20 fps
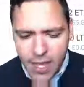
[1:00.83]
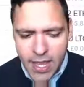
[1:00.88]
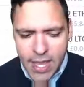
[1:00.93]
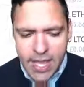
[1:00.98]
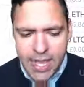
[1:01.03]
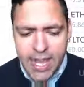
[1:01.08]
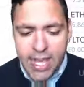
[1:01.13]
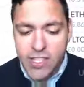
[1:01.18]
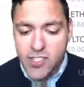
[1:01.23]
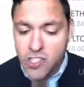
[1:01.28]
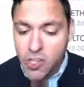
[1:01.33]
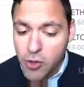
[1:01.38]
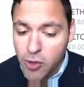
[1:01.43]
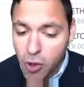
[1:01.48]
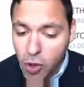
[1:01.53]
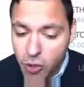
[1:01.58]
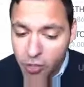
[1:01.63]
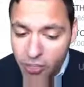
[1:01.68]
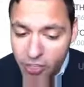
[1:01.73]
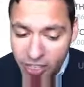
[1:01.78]
Okay, so
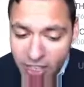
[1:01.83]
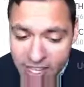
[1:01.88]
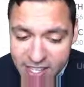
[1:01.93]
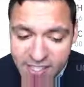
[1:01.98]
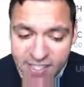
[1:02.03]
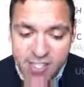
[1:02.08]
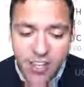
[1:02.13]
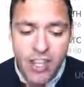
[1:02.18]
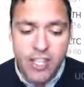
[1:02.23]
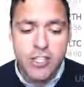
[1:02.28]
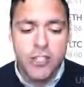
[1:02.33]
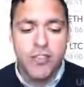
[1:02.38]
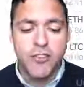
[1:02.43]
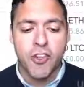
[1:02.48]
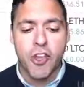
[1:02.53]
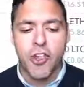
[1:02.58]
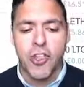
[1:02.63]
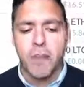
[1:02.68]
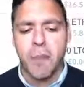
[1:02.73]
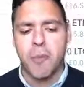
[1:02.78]
on this side, you've
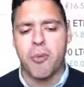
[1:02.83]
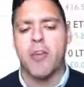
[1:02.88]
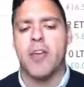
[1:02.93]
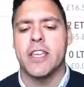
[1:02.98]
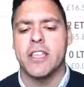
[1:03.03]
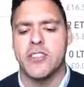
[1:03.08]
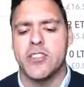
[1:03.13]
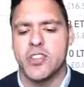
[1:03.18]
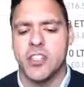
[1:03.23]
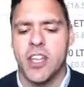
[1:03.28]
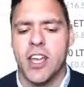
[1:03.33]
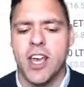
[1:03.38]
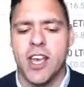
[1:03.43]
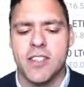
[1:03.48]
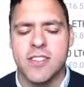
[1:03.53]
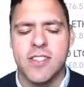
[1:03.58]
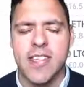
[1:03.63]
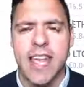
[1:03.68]
got the price charts,